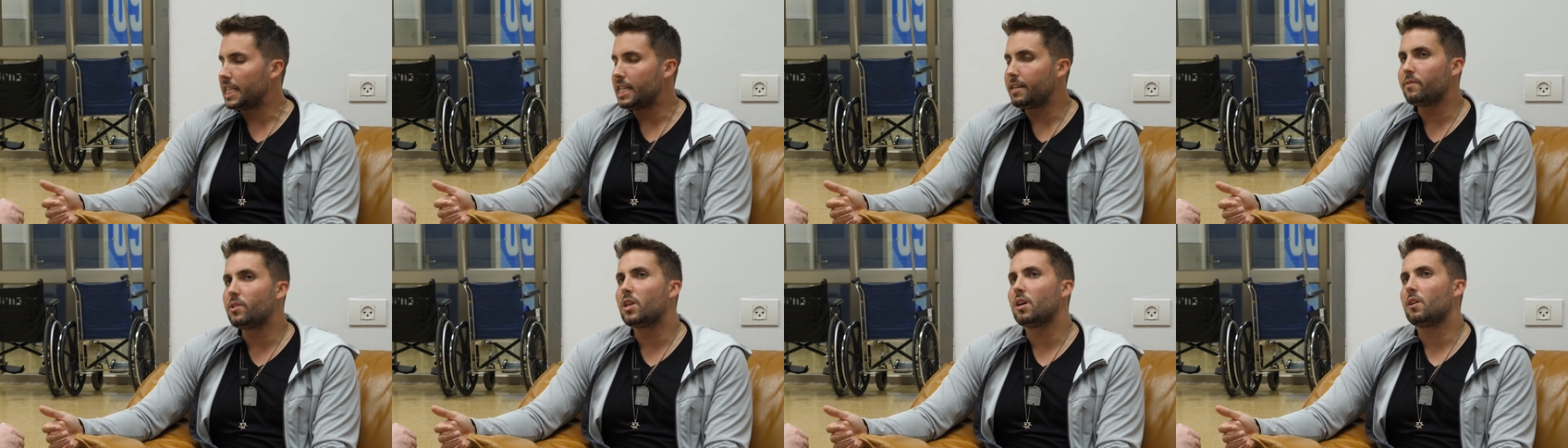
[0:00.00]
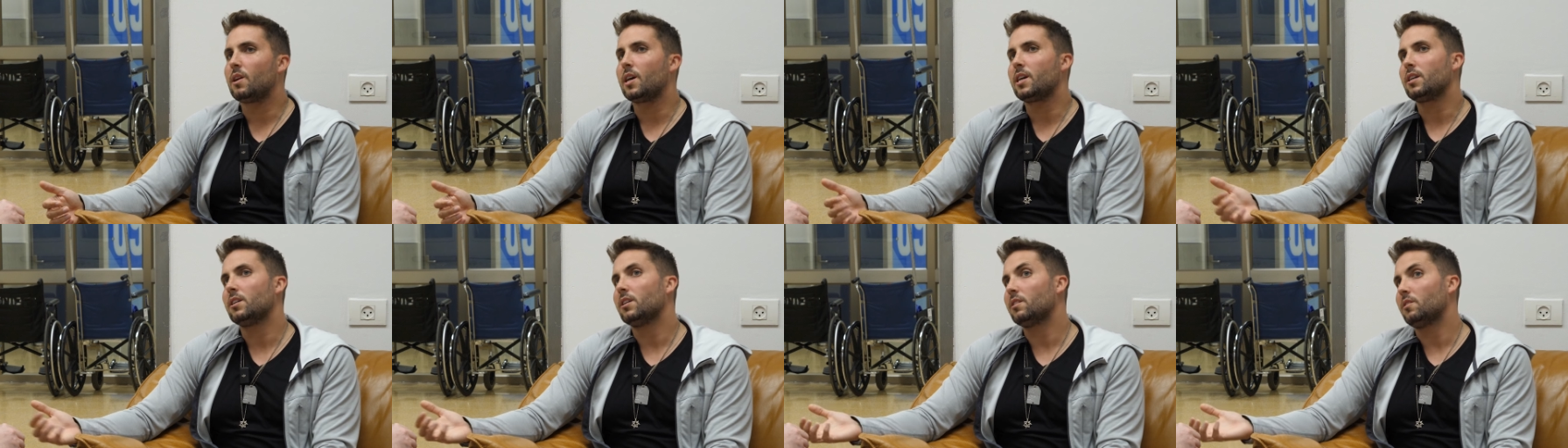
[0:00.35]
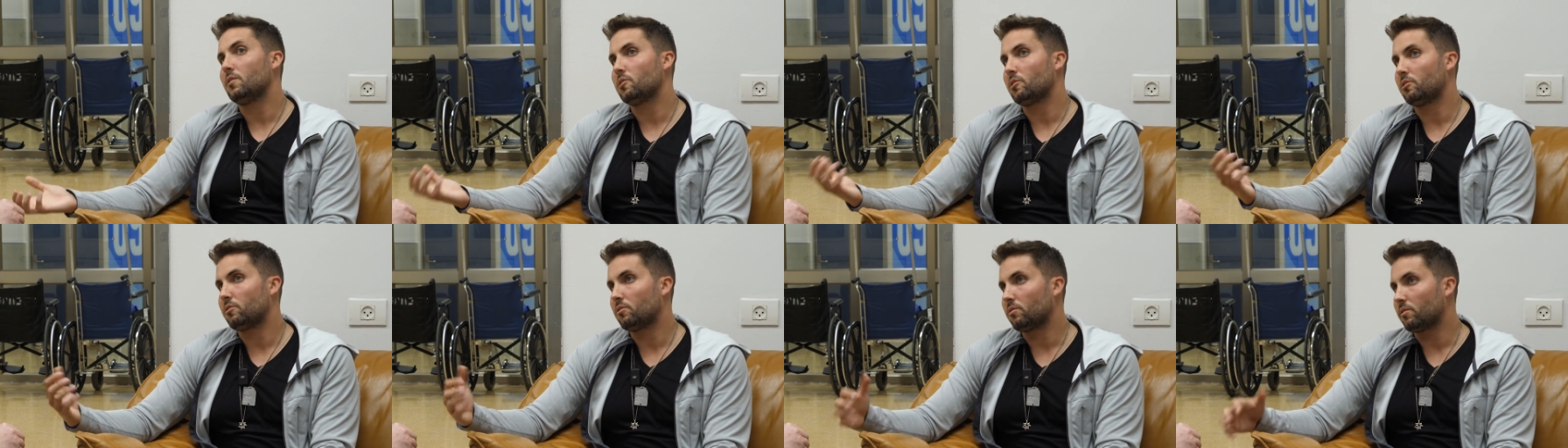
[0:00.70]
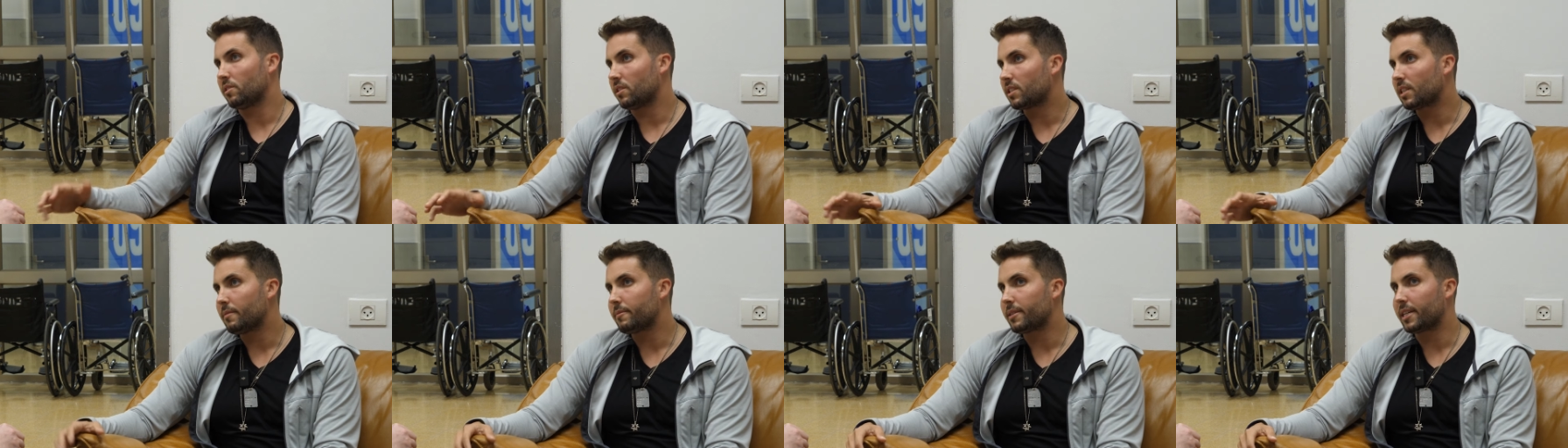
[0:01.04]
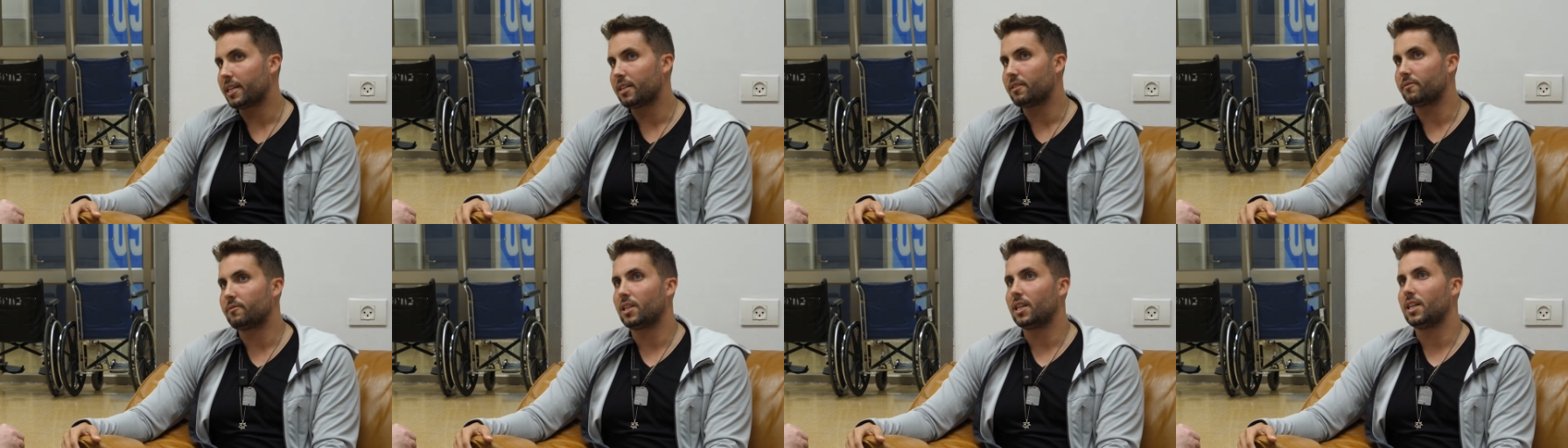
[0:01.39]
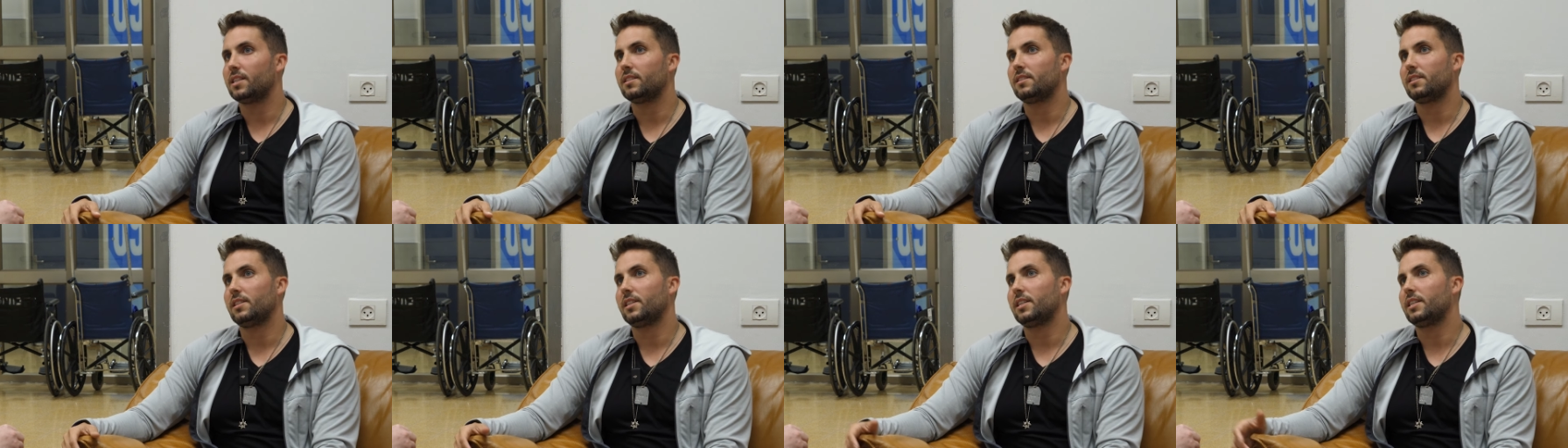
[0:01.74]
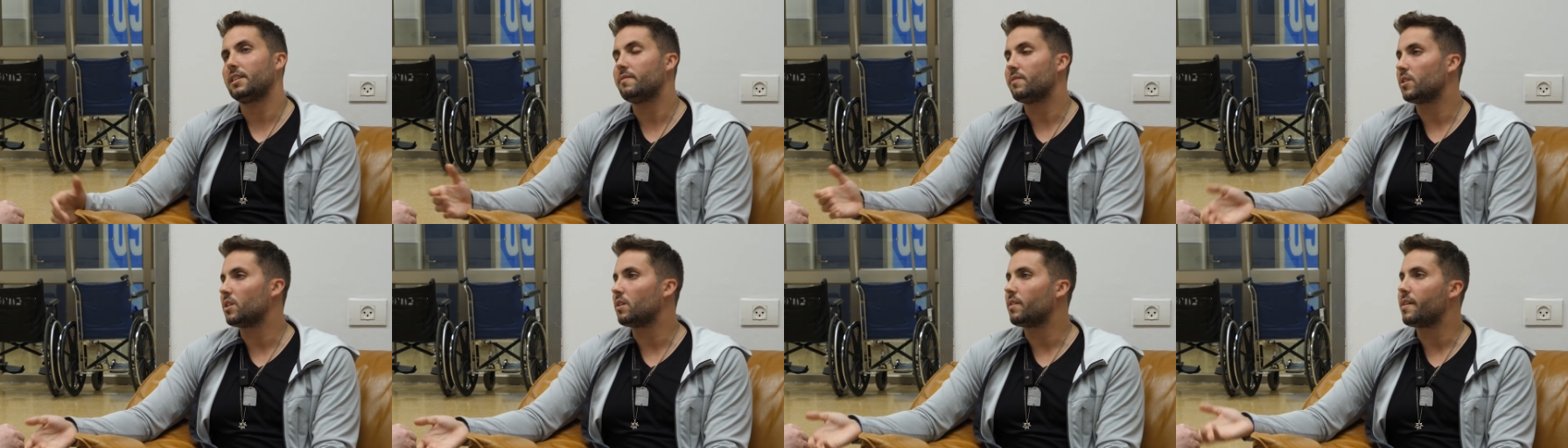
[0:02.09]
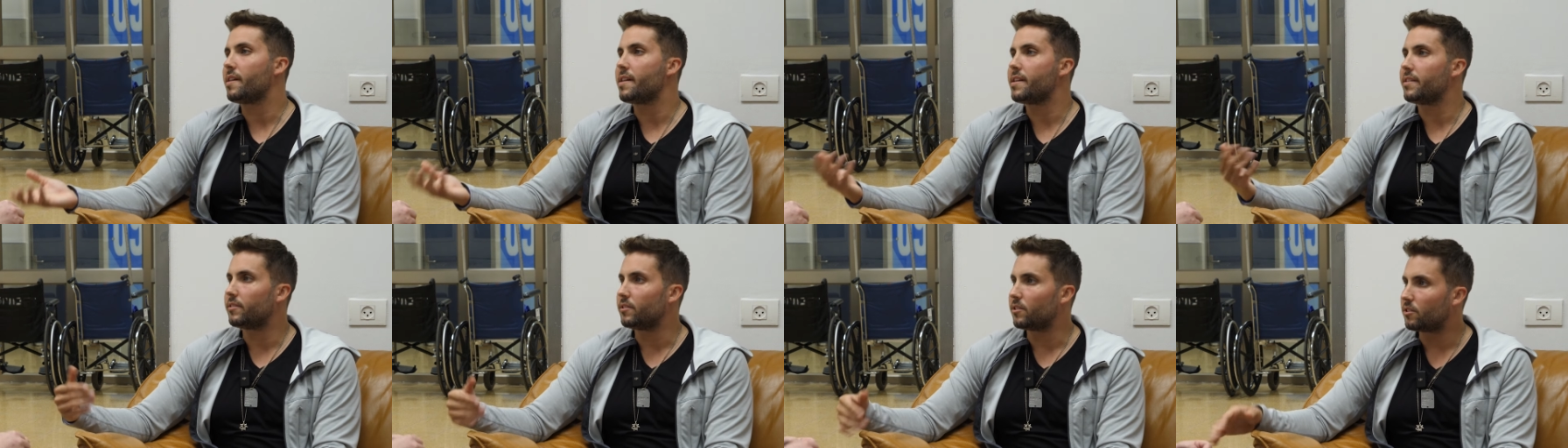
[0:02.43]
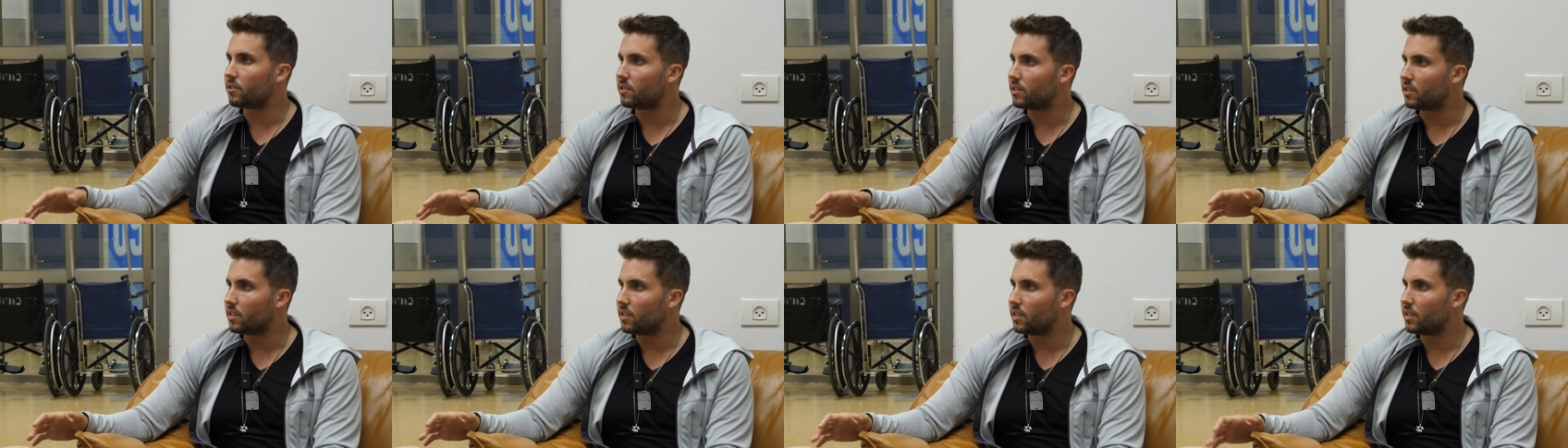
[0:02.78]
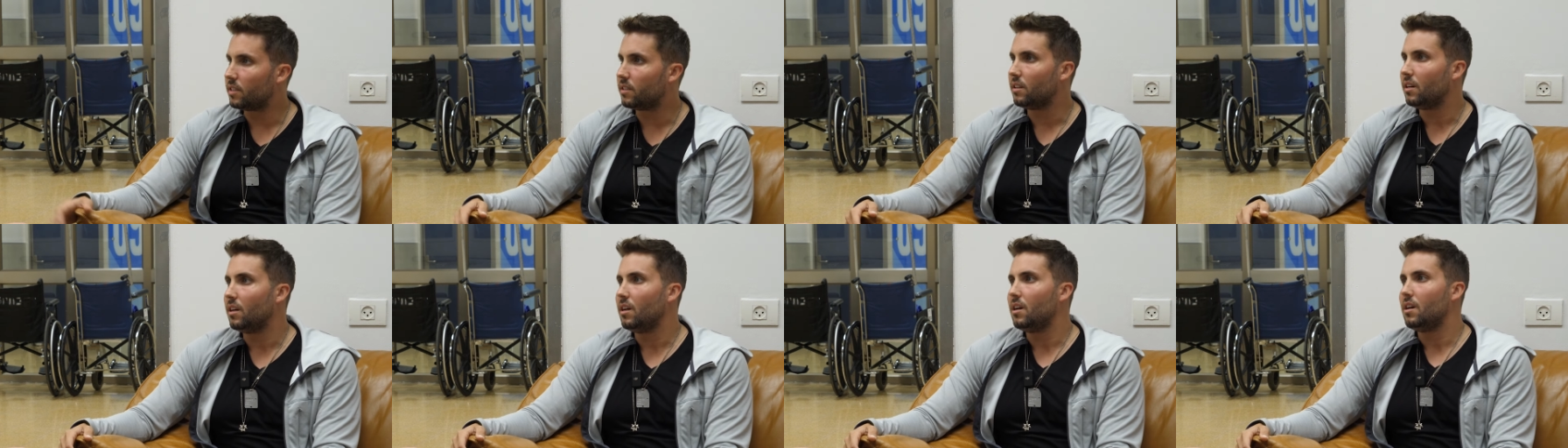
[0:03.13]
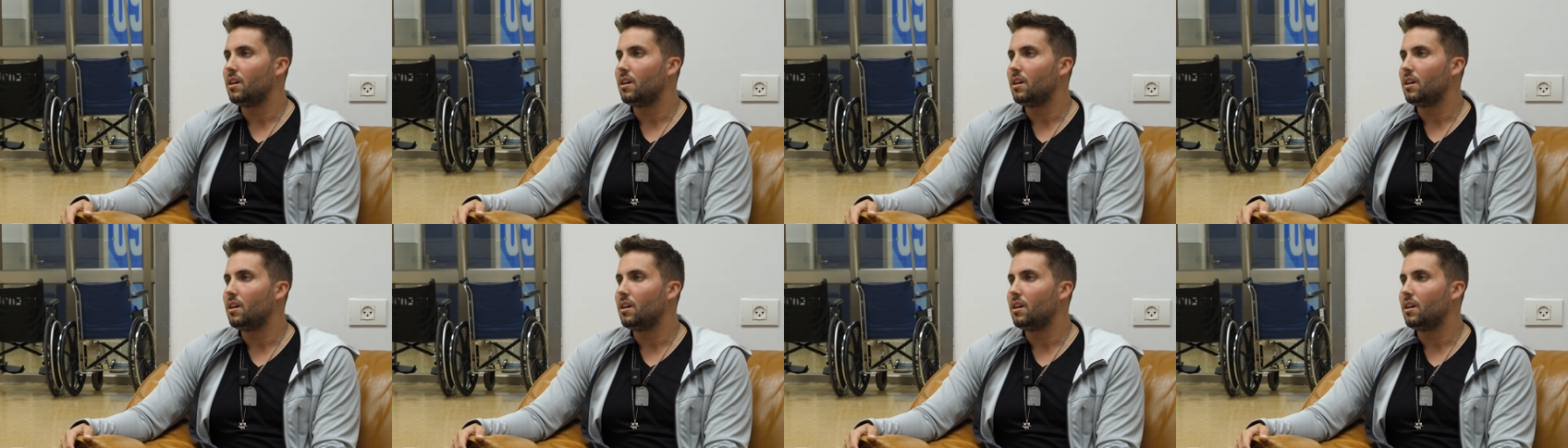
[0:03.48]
Even though I heard all the stories coming out of Gaza, even though I understood